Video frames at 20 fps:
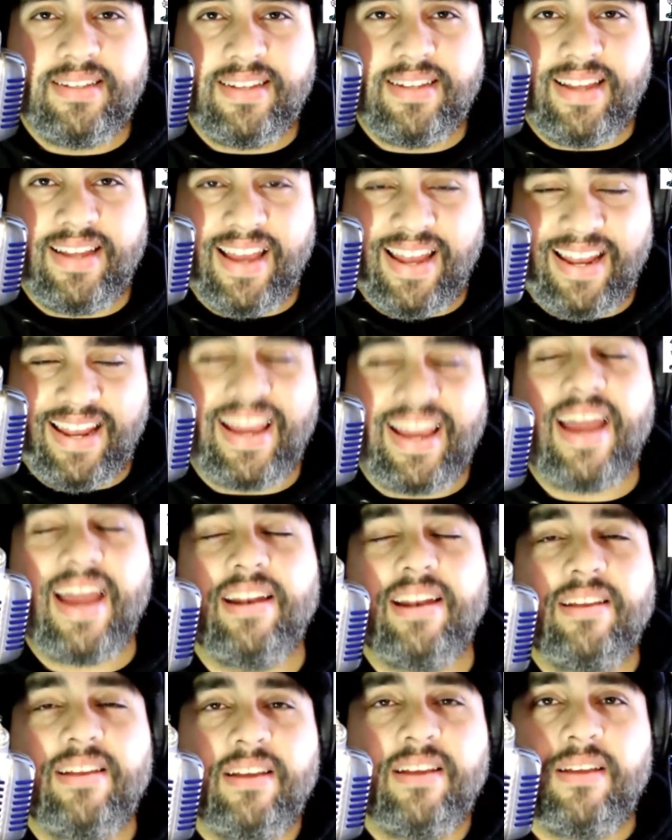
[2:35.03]
And again,
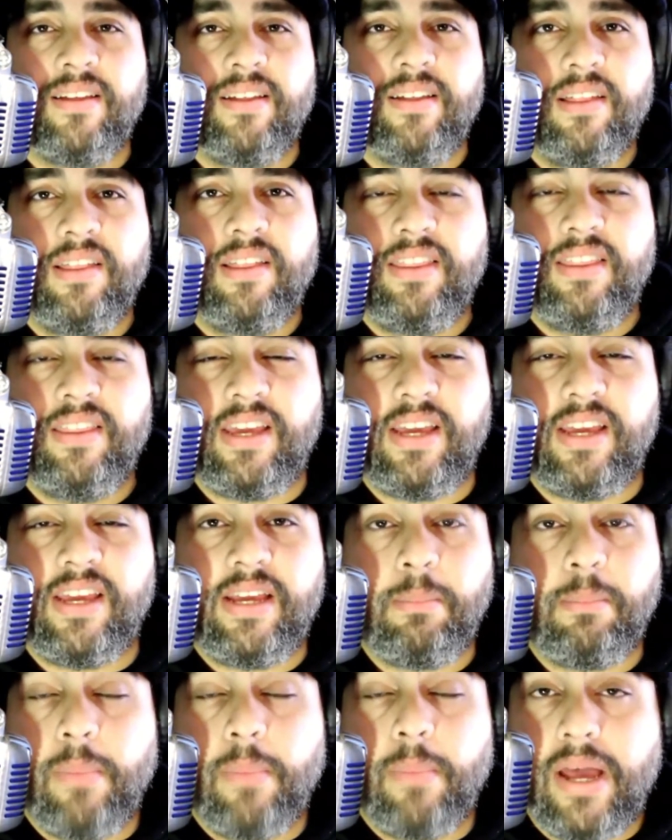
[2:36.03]

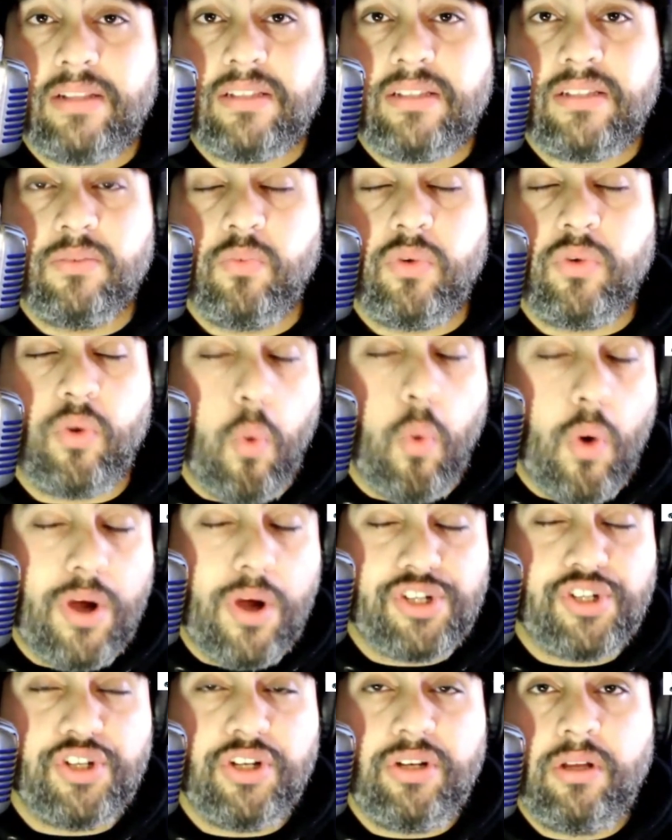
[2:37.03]
the Mets would
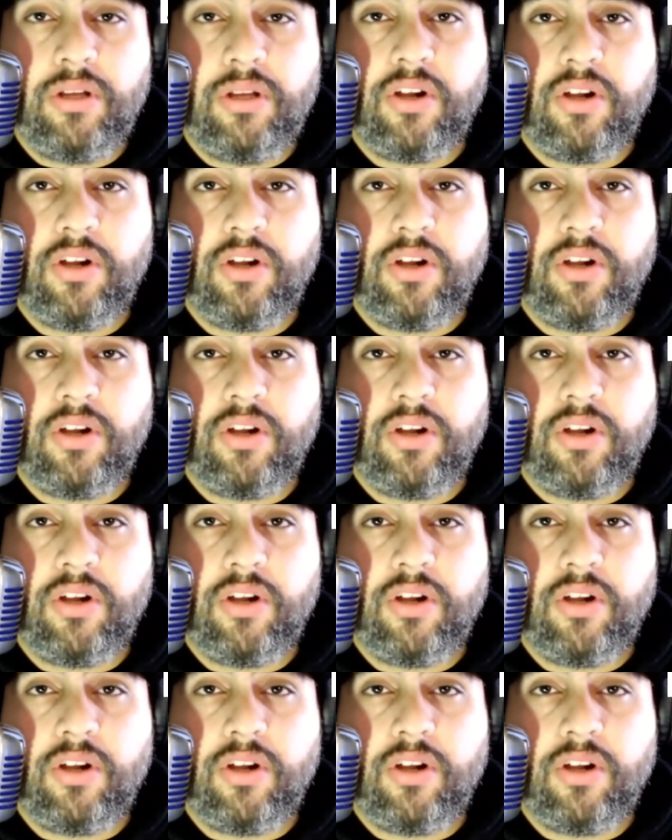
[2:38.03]
question